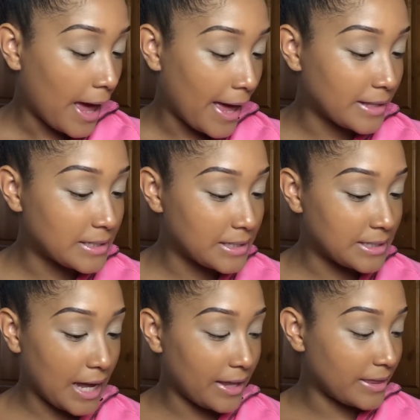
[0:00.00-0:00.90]
And to
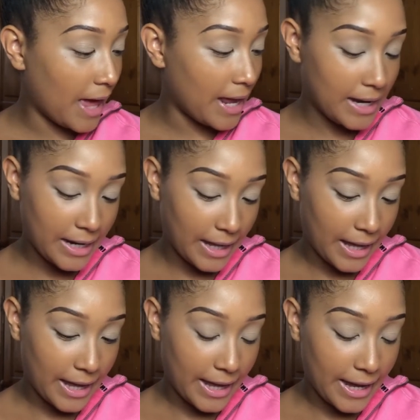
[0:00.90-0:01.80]
set that
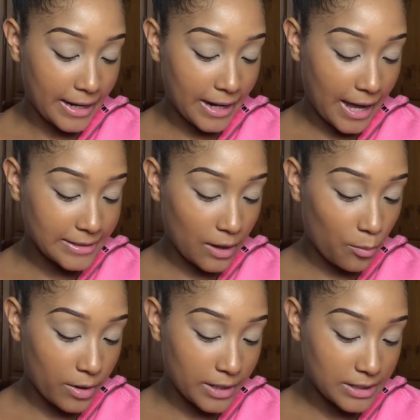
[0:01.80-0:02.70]
lid, as I
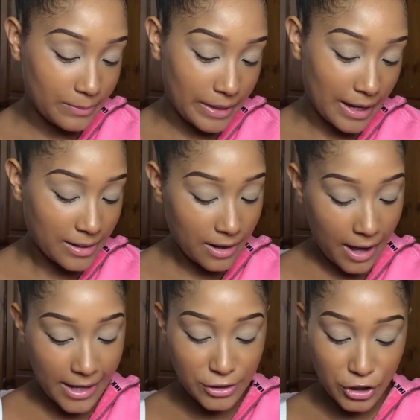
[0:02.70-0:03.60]
want it to be a
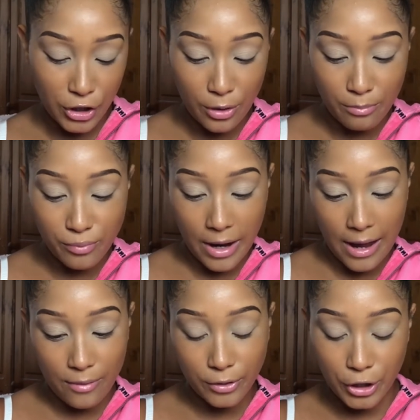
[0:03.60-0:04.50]
nice, cute,
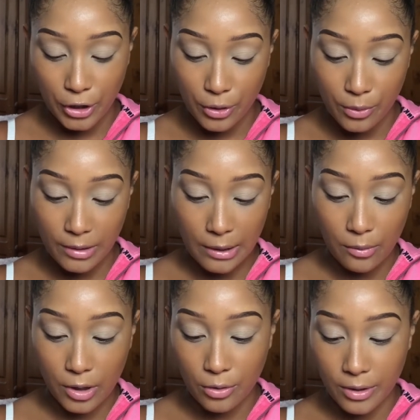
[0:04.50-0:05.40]
brown, cute
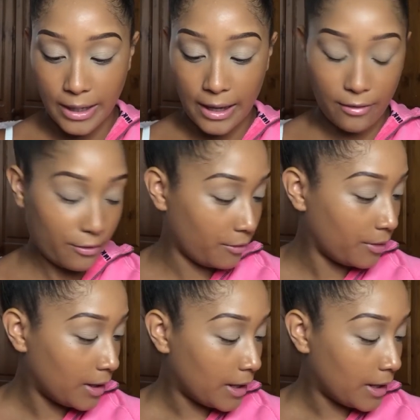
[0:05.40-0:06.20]
little look here,